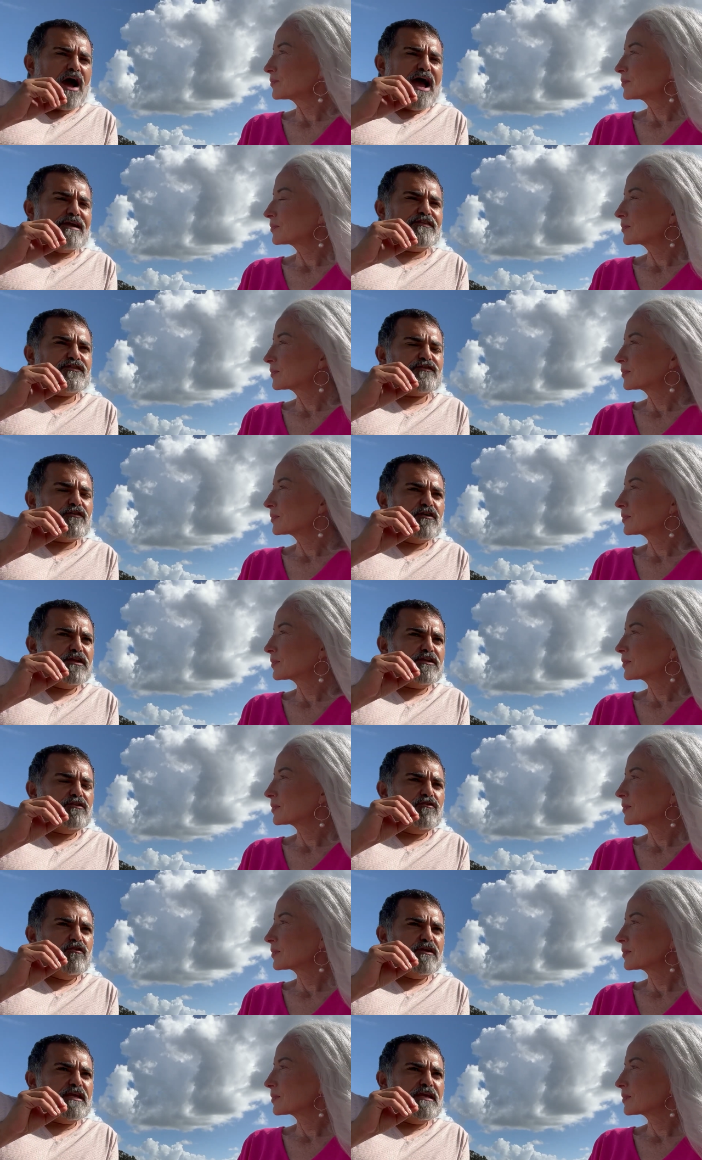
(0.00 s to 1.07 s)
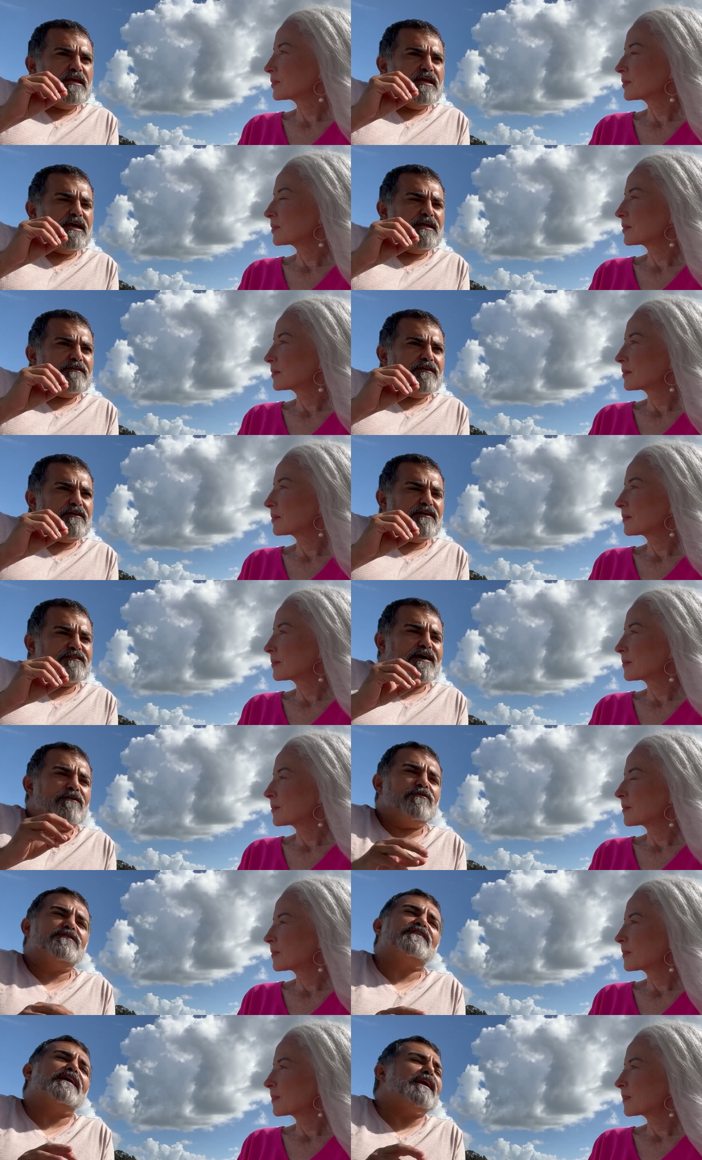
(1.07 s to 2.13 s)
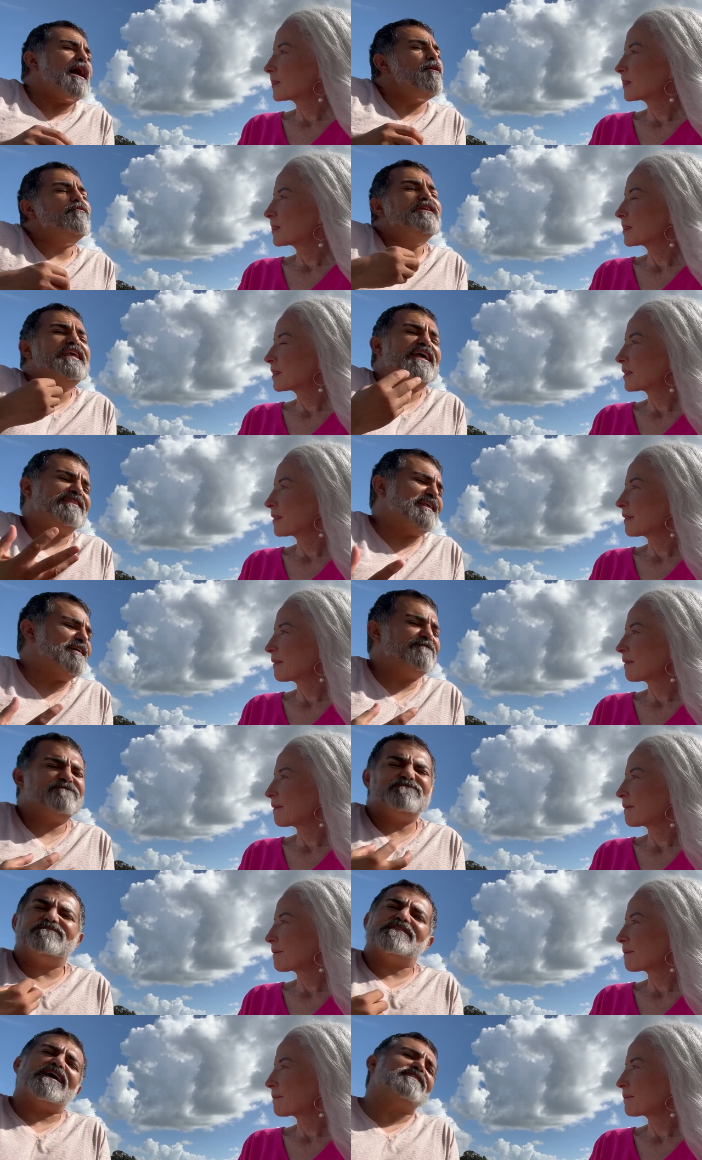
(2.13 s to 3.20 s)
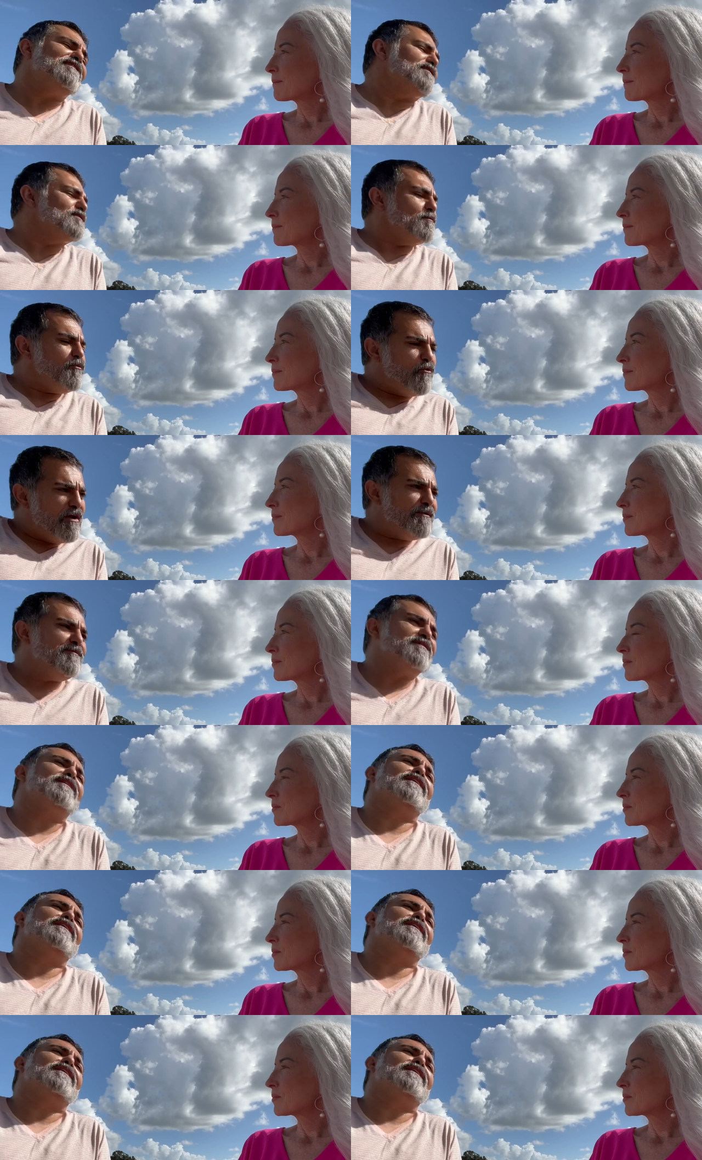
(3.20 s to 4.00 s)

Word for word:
Speaker 1: I started looking at, because I was like, I would get that, that disappointment,